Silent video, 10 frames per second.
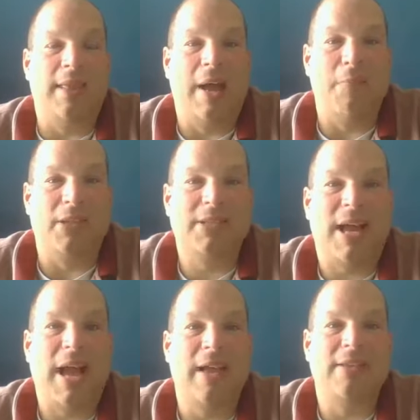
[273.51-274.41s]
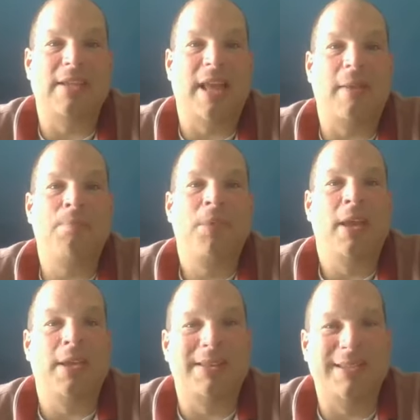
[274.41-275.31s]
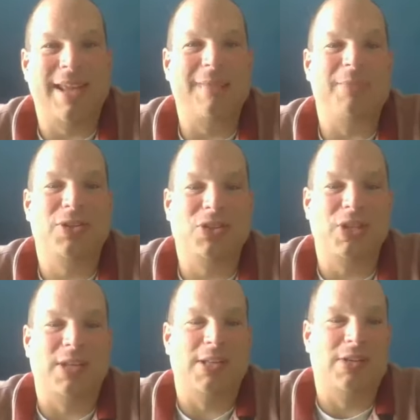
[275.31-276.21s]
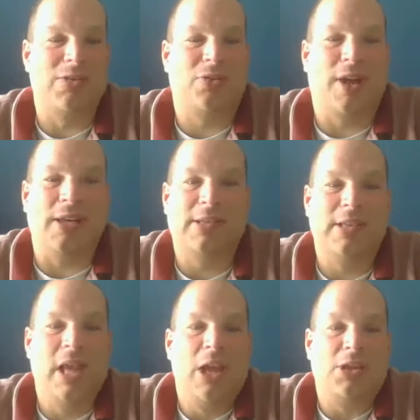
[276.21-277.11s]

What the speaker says: That Messiah's name, his name is Jesus Christ.